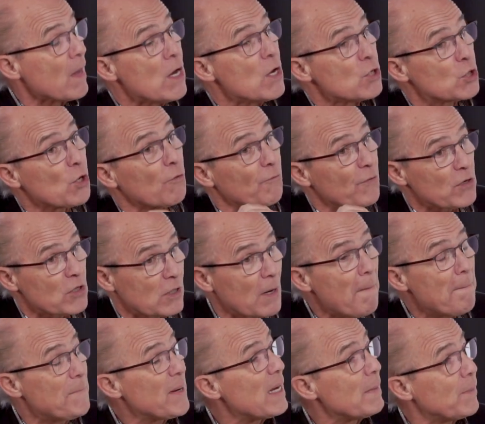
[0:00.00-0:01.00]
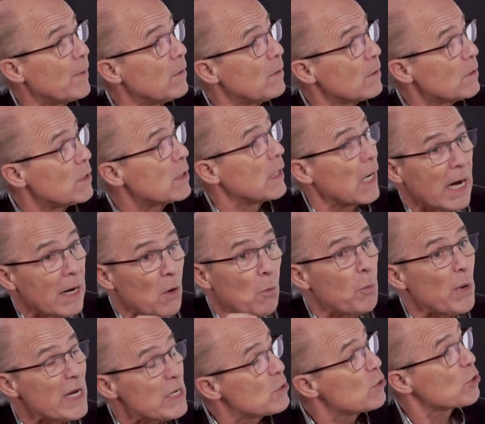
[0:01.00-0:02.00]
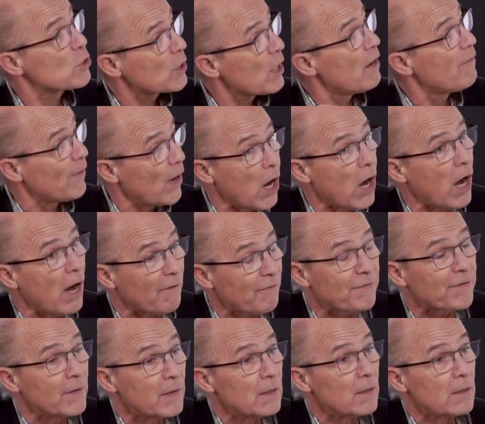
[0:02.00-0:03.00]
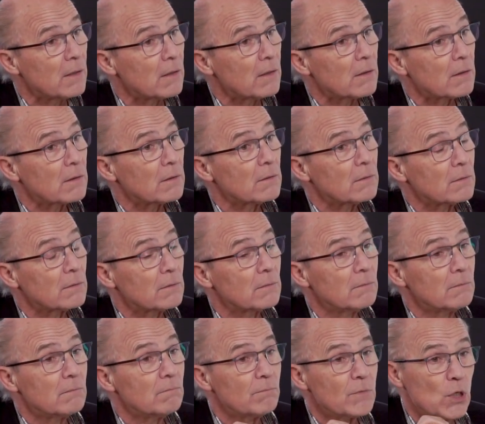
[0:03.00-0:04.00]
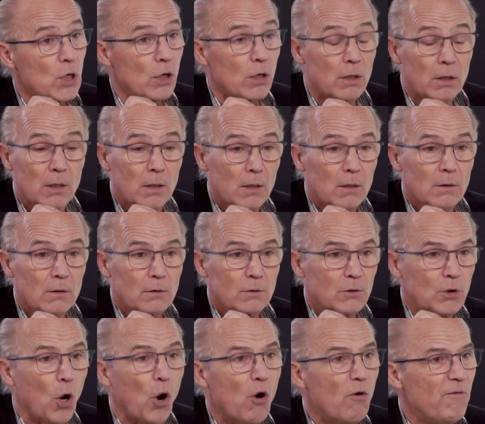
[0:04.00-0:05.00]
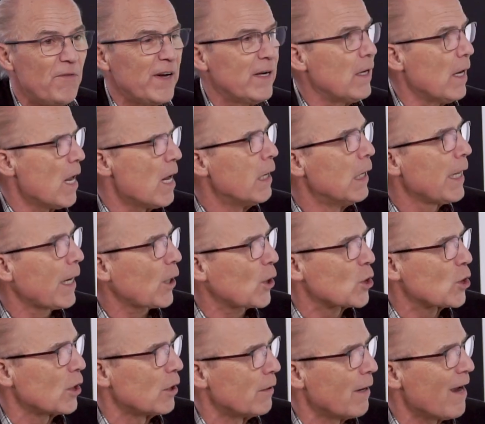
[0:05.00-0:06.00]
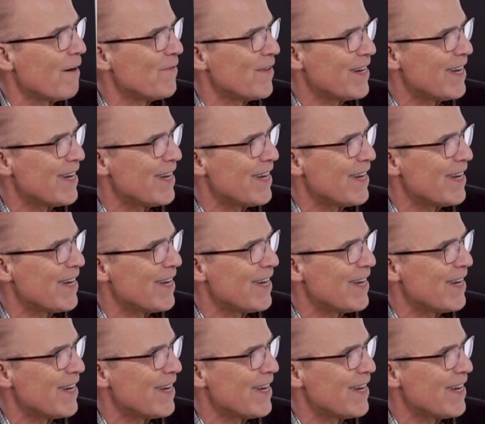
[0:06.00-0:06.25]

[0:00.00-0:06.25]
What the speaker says: So for some people, you got to wean yourself off your COVID elixir every